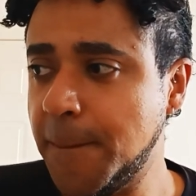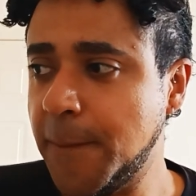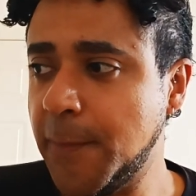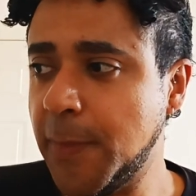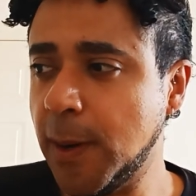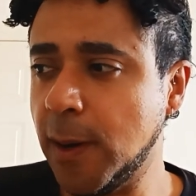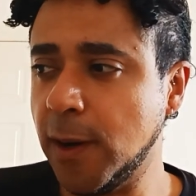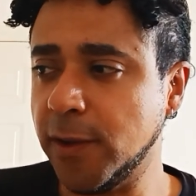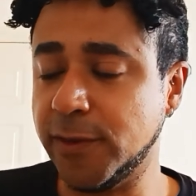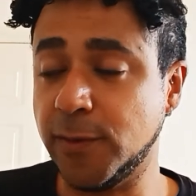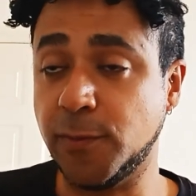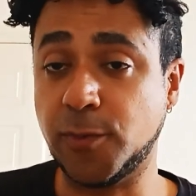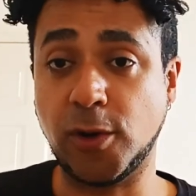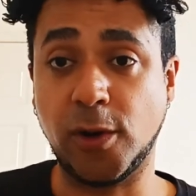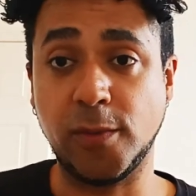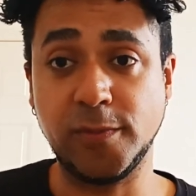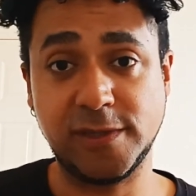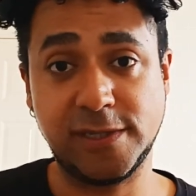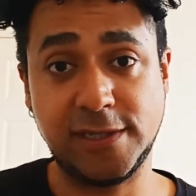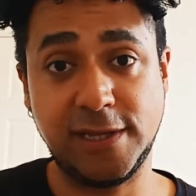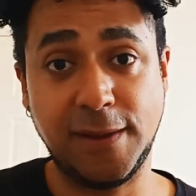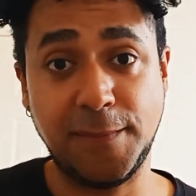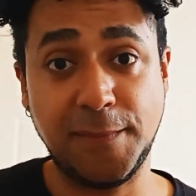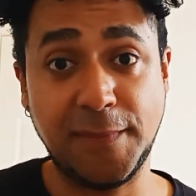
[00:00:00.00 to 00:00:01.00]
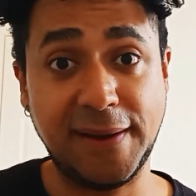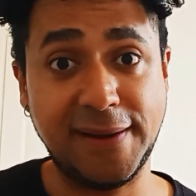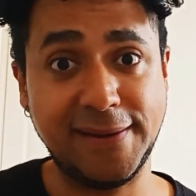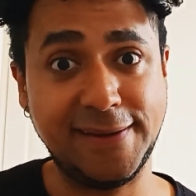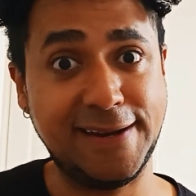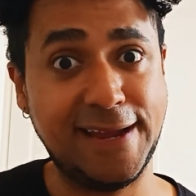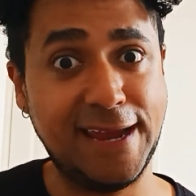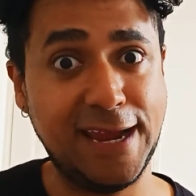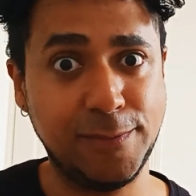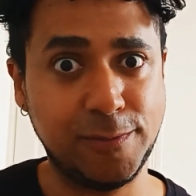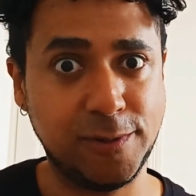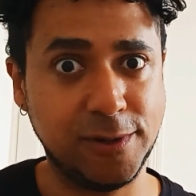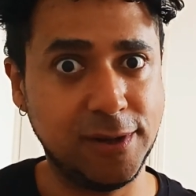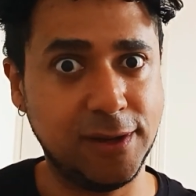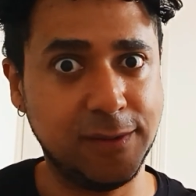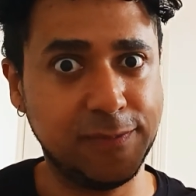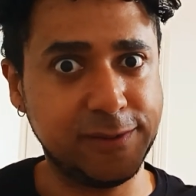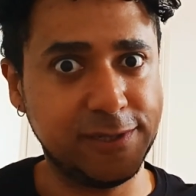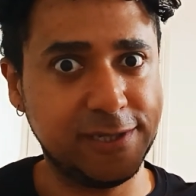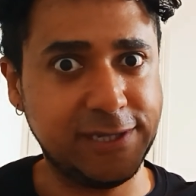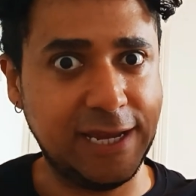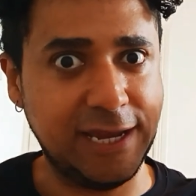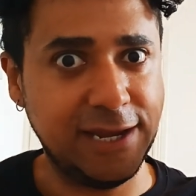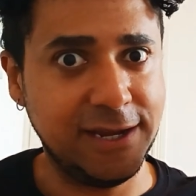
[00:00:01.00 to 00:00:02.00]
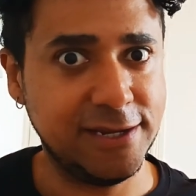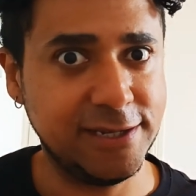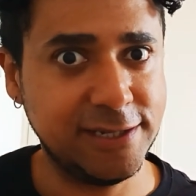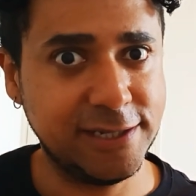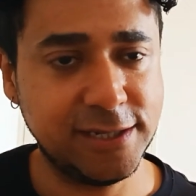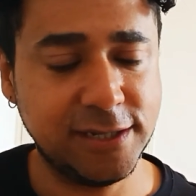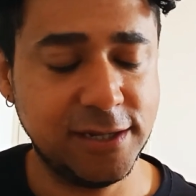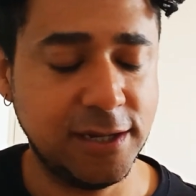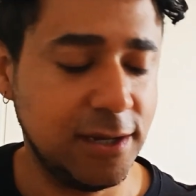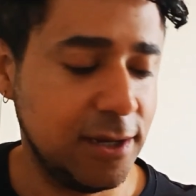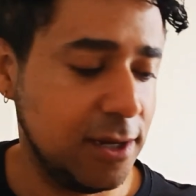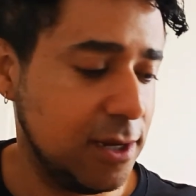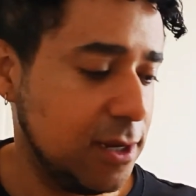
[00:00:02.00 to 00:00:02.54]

but the problem is that my neighbor upstairs